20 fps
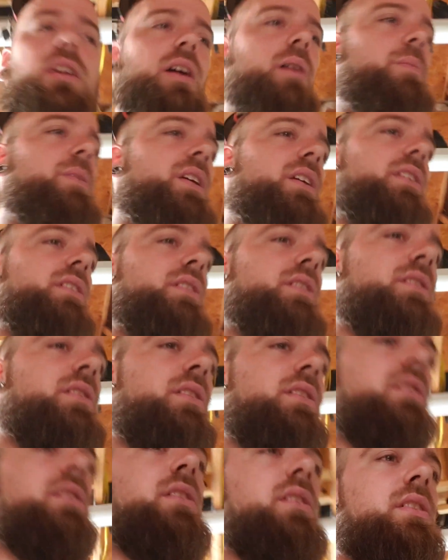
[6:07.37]
I mean,
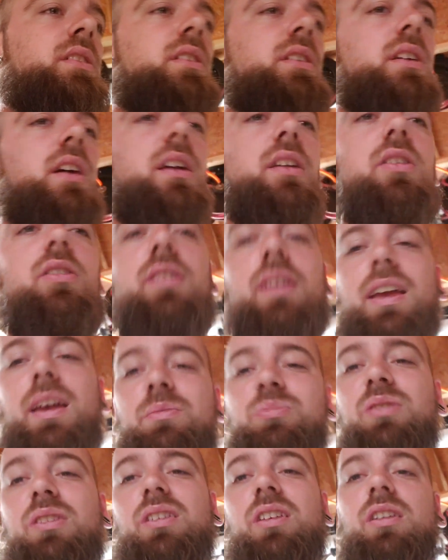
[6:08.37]
I know the
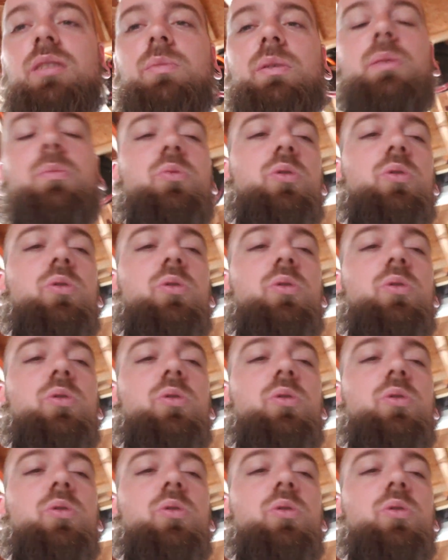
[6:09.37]
amp's a little bit